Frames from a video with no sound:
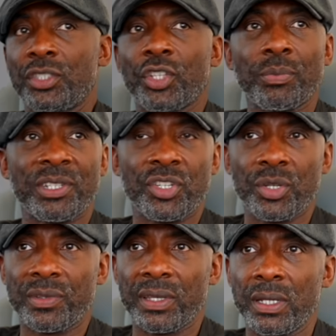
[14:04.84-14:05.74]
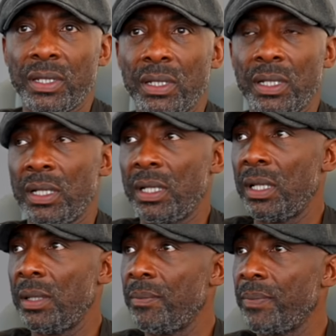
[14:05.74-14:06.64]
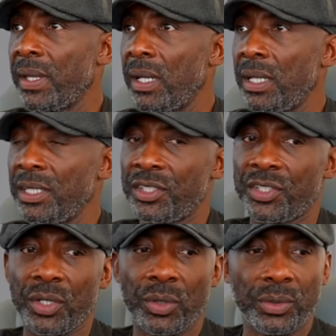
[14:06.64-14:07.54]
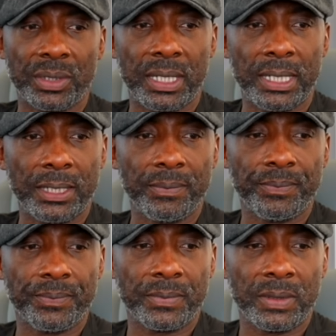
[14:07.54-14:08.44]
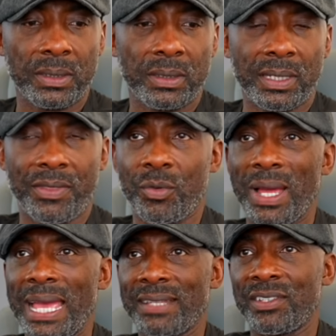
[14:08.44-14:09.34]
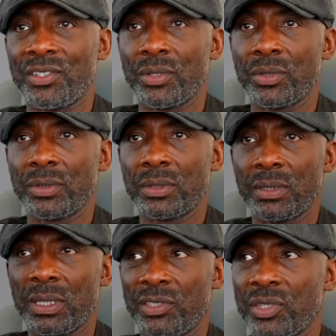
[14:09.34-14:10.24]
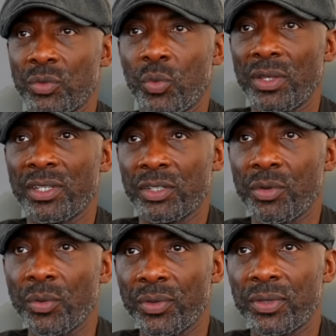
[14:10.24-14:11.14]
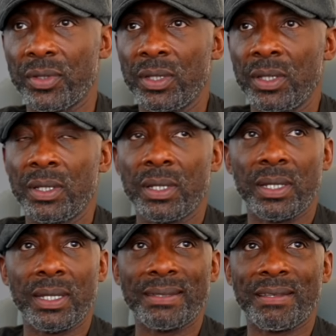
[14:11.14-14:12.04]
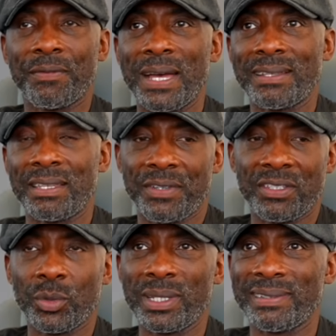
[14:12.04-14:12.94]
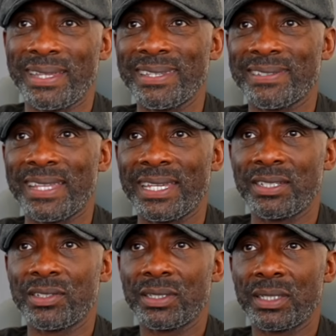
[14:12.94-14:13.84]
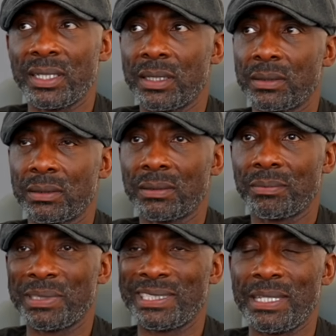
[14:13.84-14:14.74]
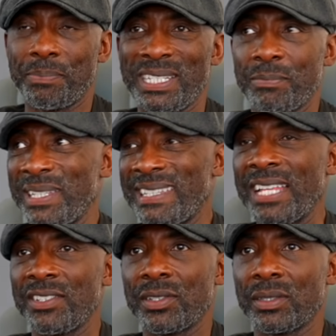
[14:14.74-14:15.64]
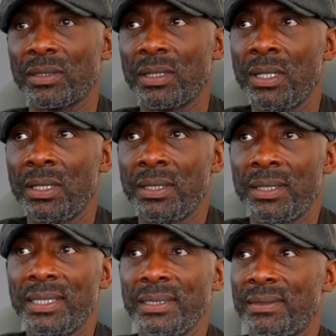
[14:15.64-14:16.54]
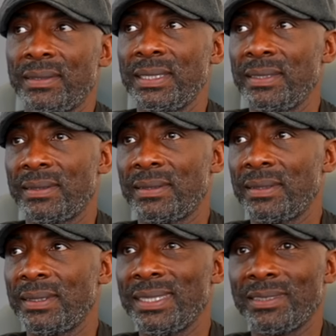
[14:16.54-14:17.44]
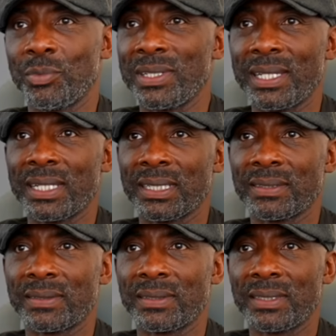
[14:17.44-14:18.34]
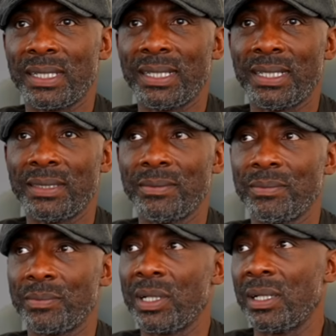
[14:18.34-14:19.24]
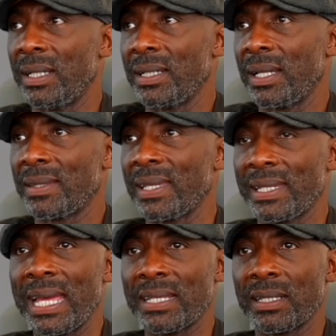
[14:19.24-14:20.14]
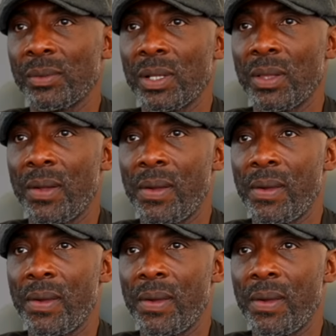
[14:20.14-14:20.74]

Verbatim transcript: Showed maturity. Um, uh, it showed... Um, the right attitude. It showed one growth uh, as a fighter. If he's doing this at this stage, you know, but the, his potential is is is ridiculous. Um, but I, I think he handled it well.